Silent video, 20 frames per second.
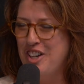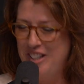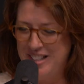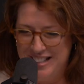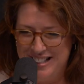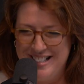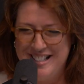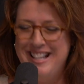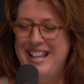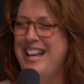I
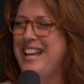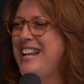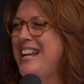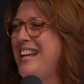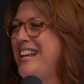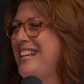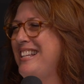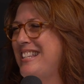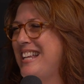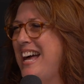could see
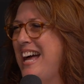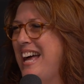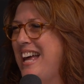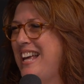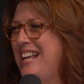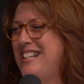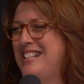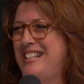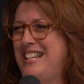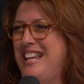it in his
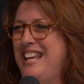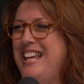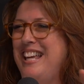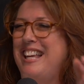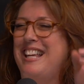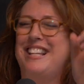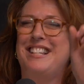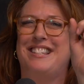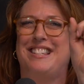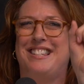eyes. He
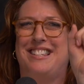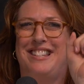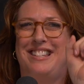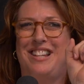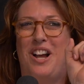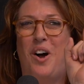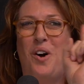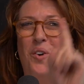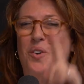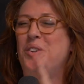
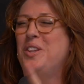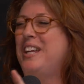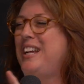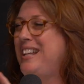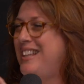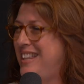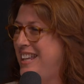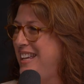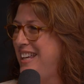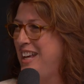is
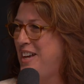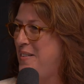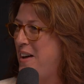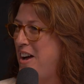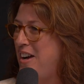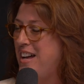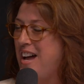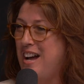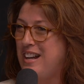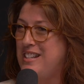only thinking
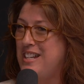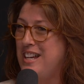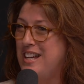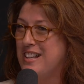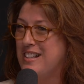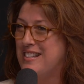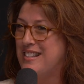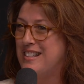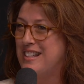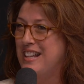about
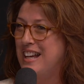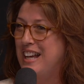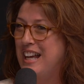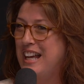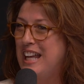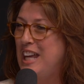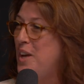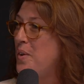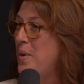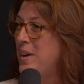cocktails.
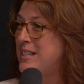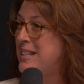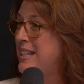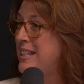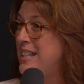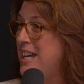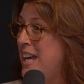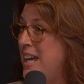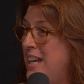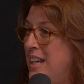He
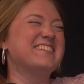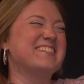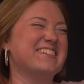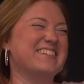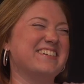wasn't done.